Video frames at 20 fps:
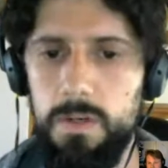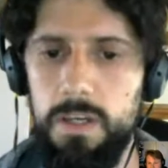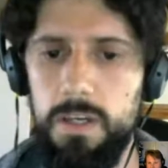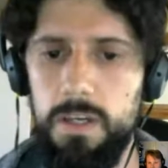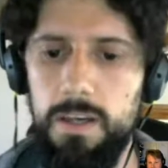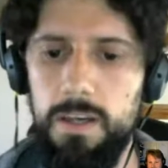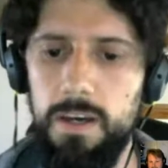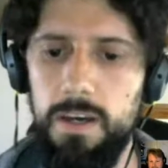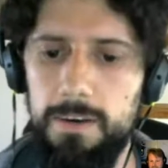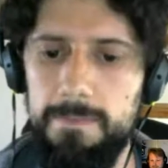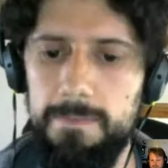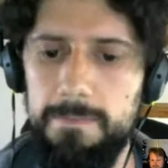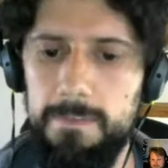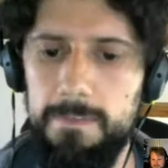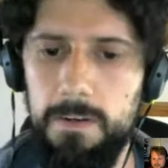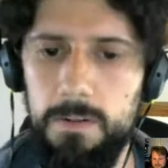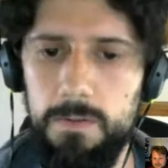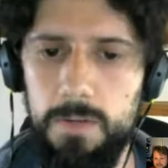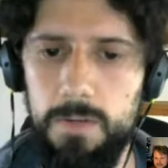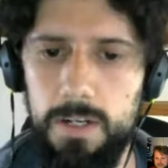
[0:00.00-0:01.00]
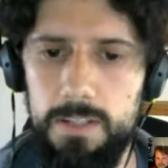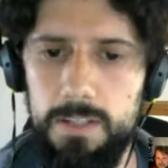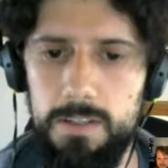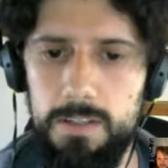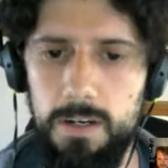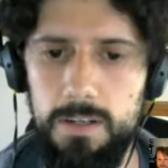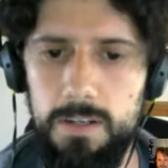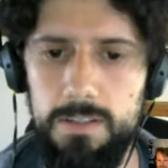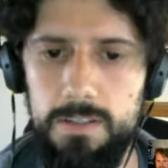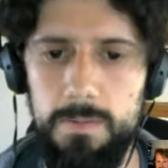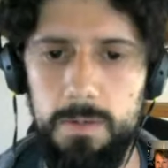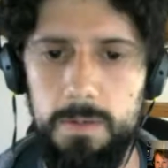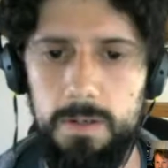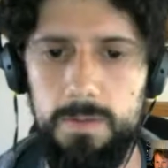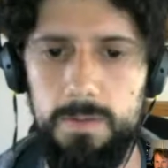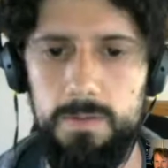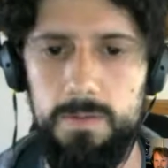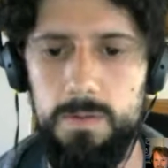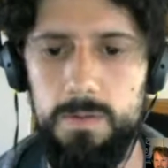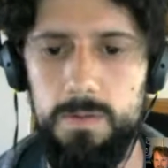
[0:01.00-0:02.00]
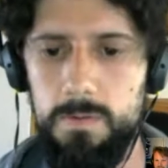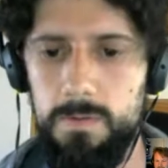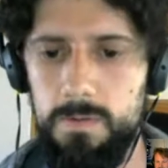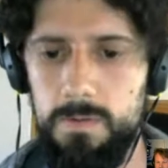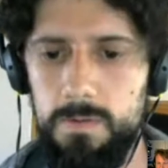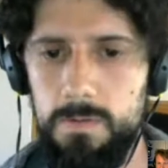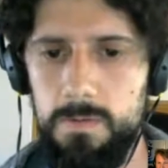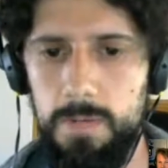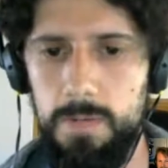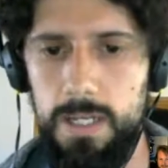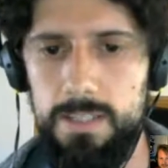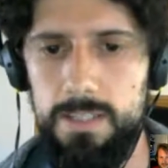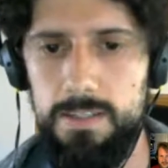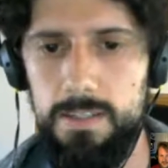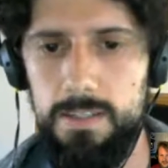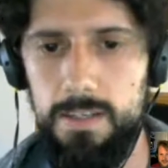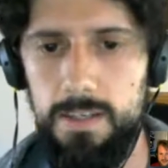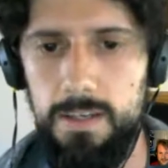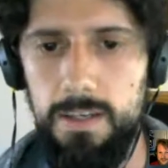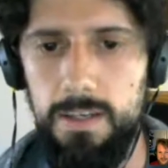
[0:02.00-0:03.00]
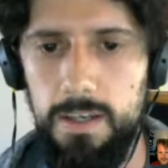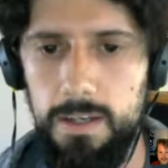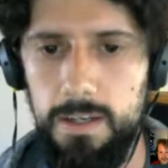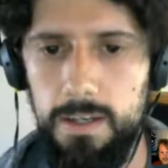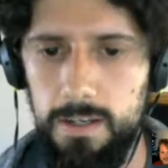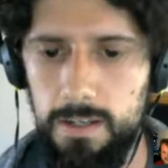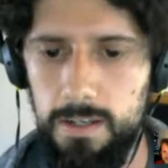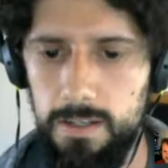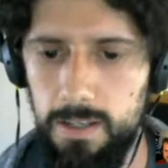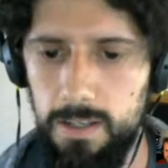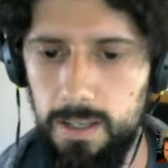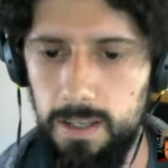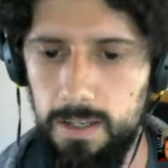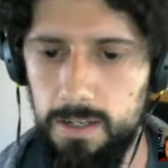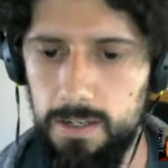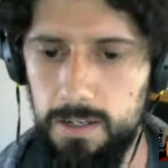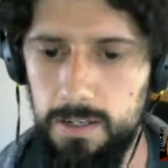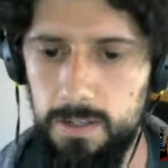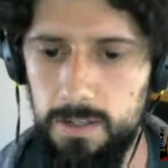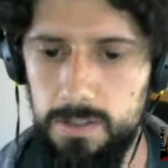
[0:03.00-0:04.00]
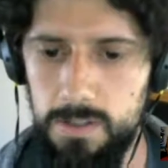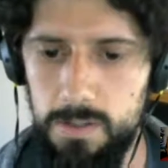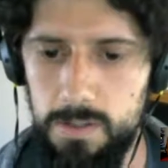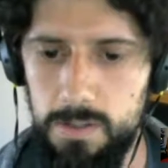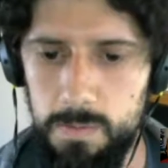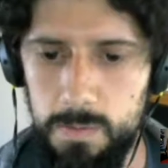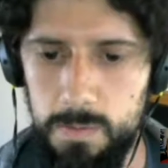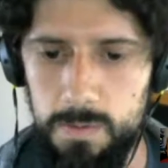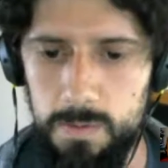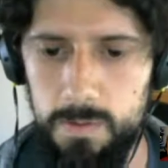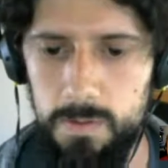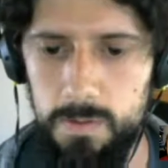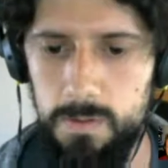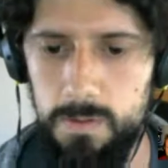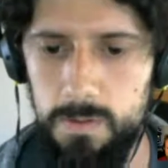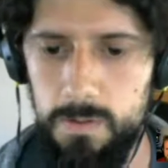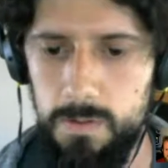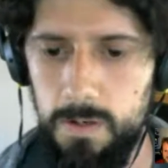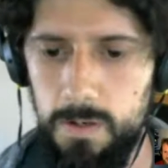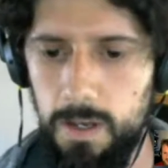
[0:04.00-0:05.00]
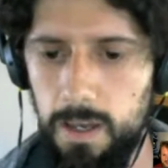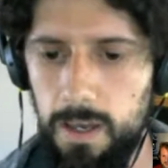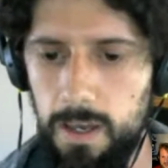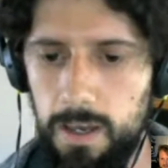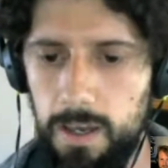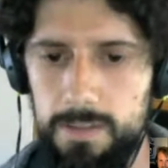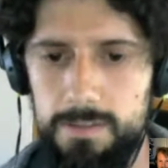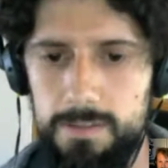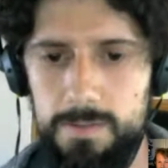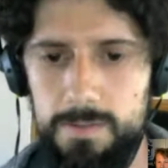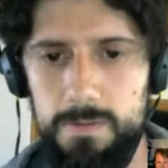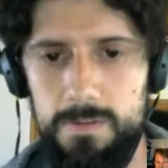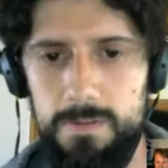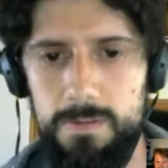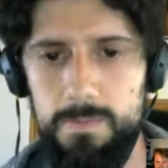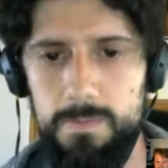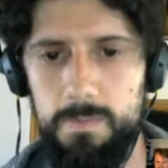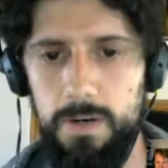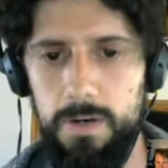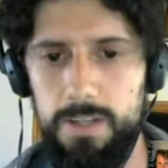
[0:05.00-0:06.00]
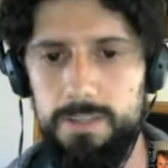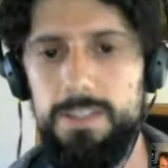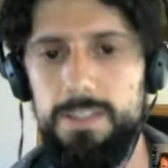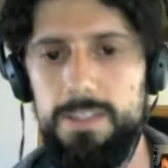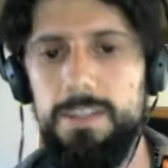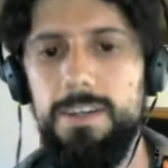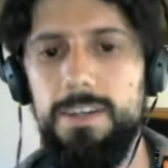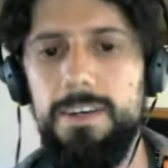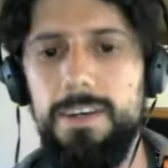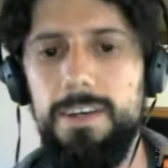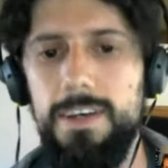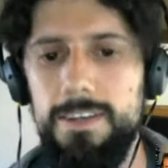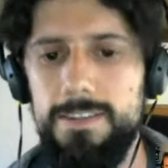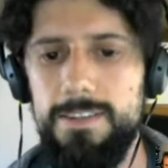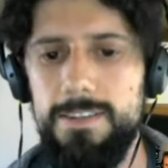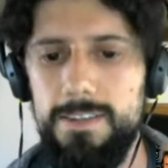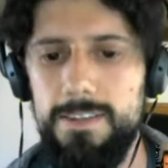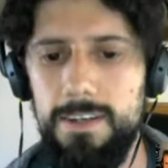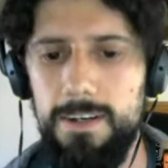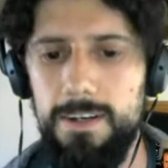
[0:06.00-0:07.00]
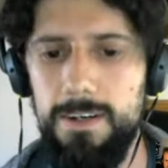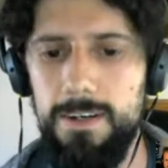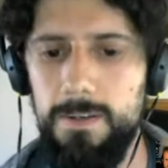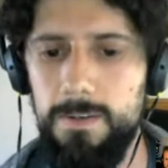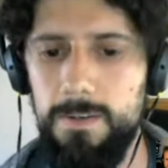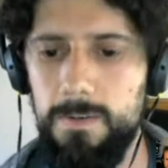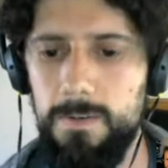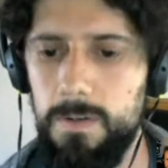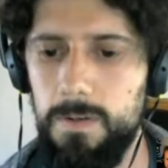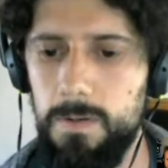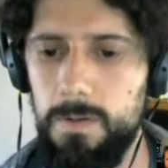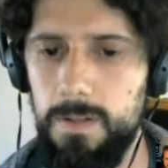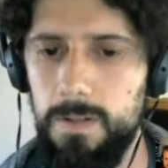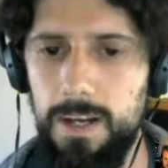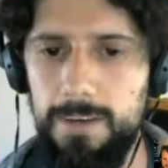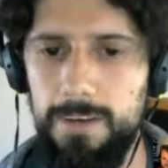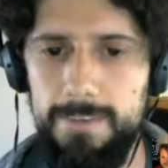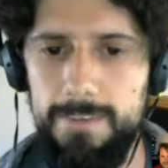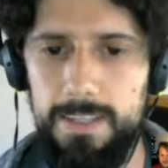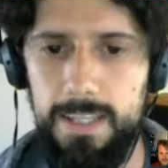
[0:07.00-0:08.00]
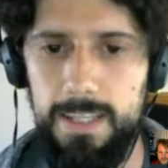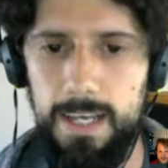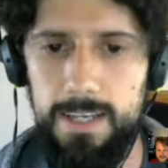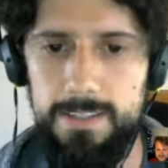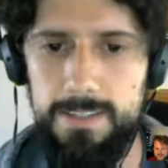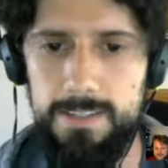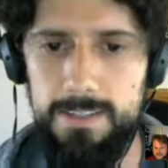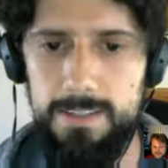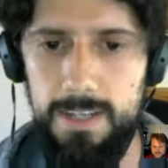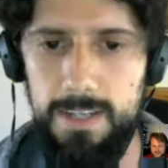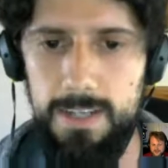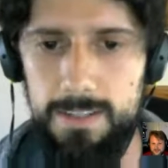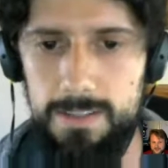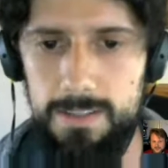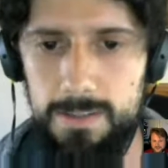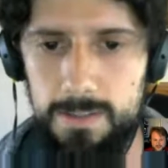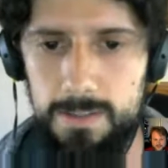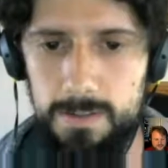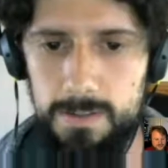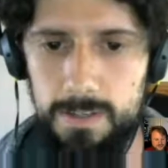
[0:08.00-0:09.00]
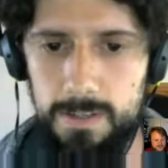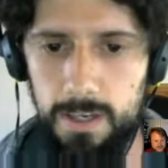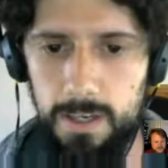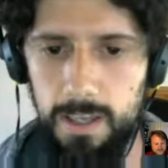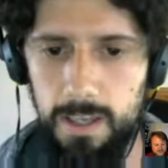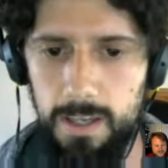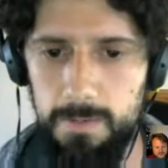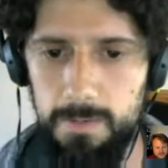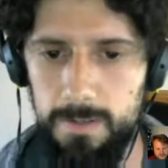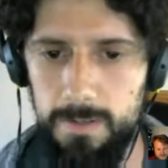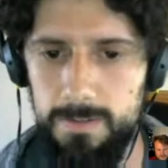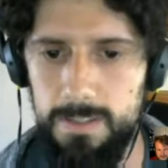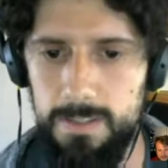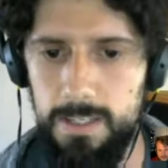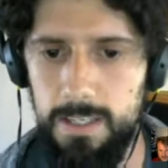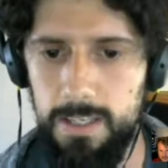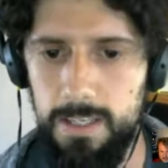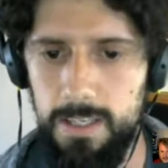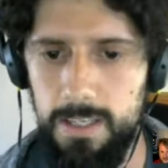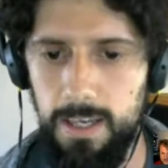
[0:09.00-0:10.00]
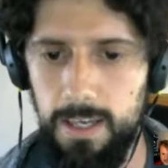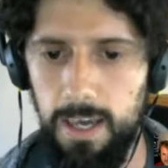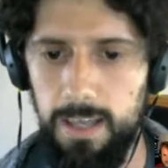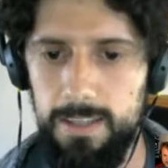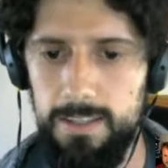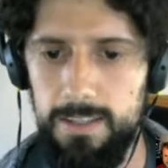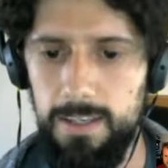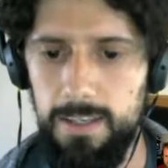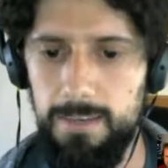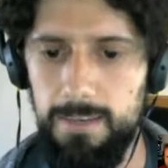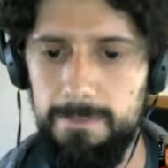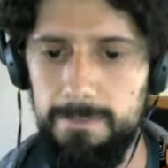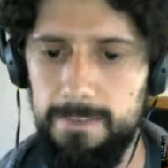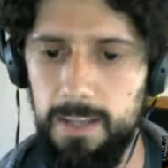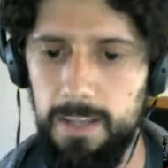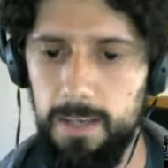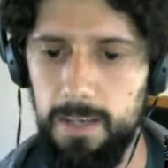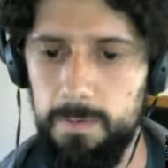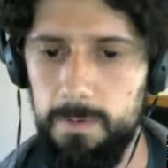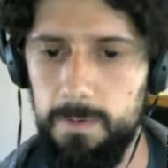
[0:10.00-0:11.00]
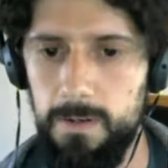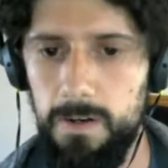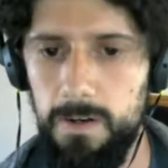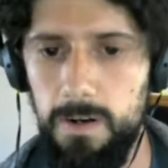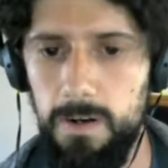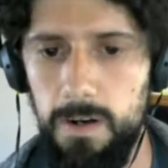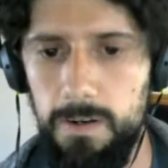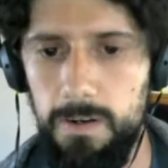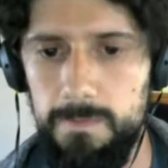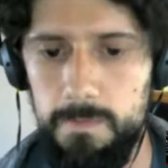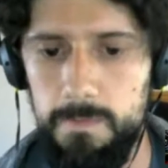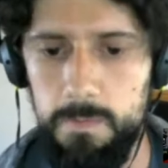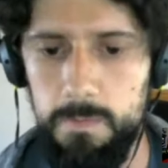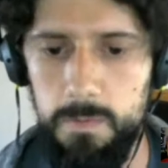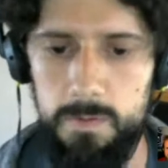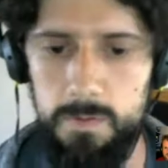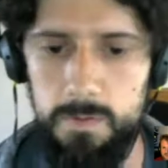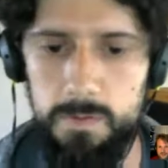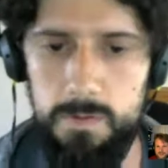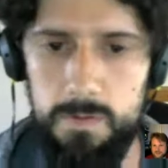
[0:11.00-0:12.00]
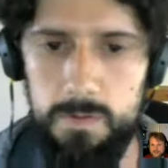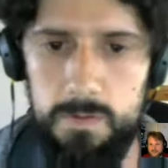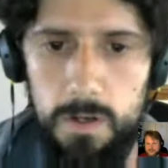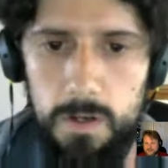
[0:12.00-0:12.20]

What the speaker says: We have already talked about Ubuntu Mate, Ubuntu, and Ubuntu Budgie. So we will have a nice chat today about the KDE flavor of Ubuntu.